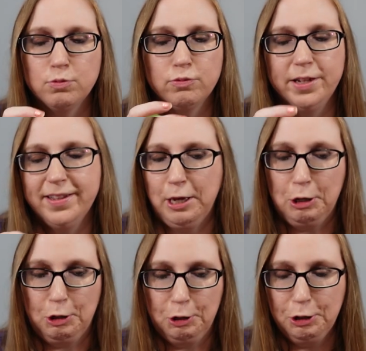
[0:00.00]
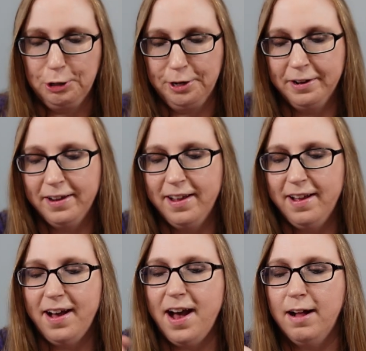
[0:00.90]
really good.
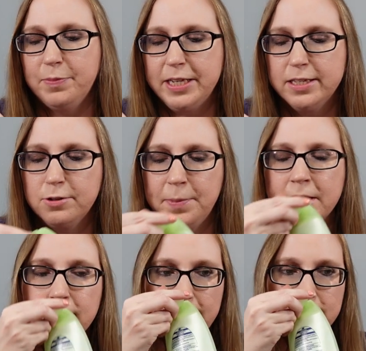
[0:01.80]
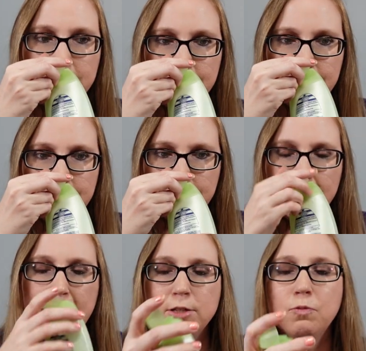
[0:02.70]
Um, they still make this
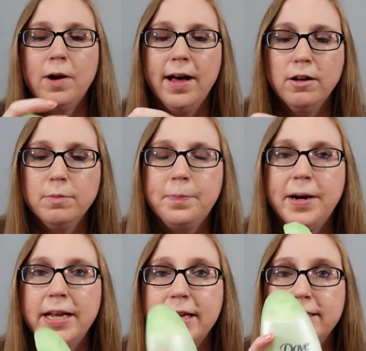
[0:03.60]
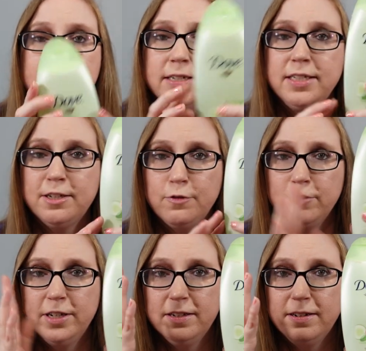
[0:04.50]
as well, but it's in a
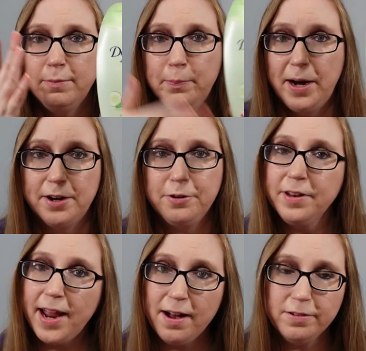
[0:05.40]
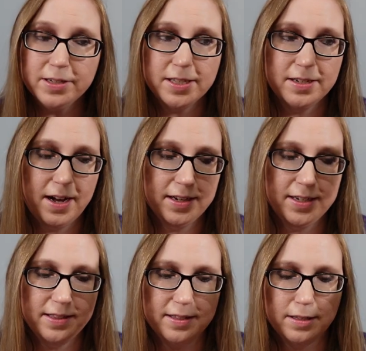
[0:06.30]
different bottle now. It's not
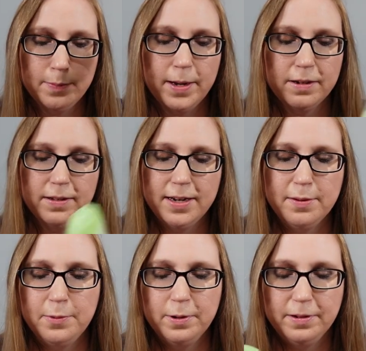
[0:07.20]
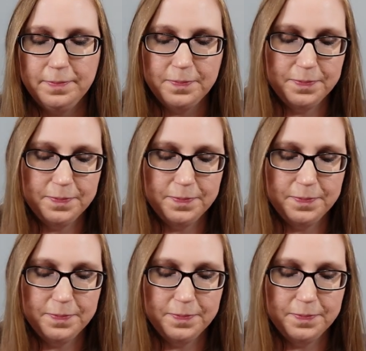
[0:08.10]
in this bottle anymore.